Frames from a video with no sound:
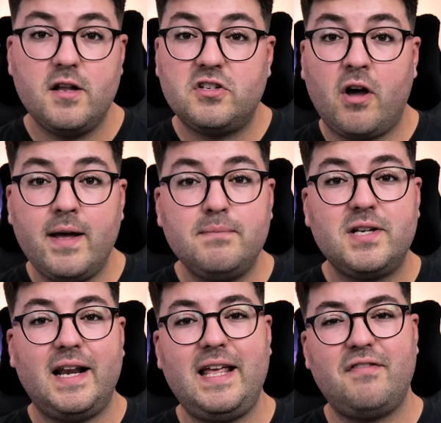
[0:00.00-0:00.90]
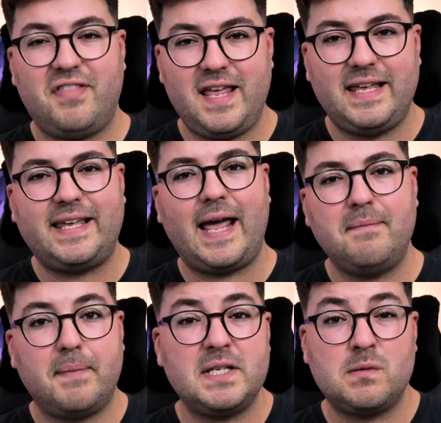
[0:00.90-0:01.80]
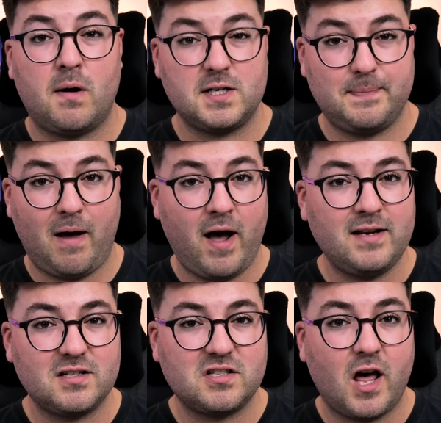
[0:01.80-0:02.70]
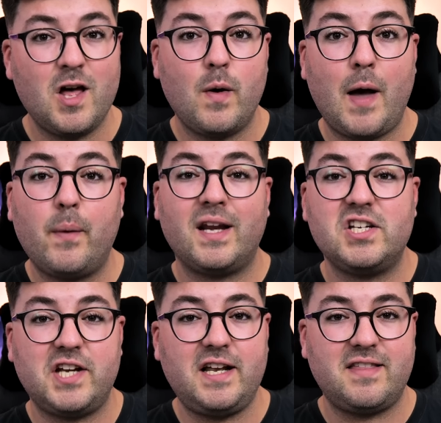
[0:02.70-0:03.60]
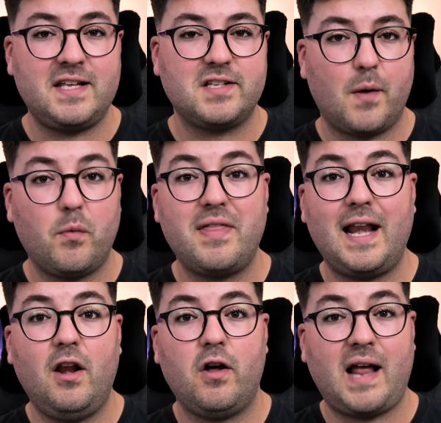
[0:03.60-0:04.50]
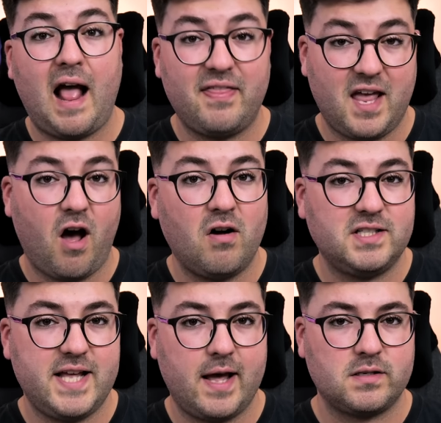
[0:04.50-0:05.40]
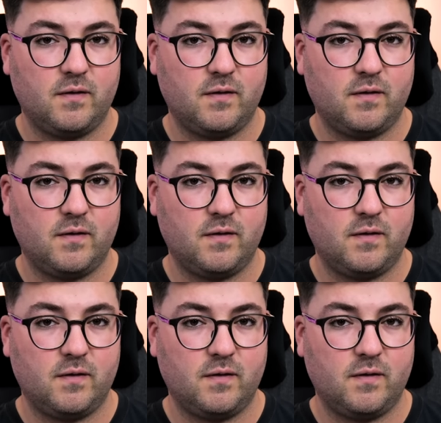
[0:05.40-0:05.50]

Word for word: Time to leave the game benchmarks behind us though, and we're going to shake things up with a look at the RTX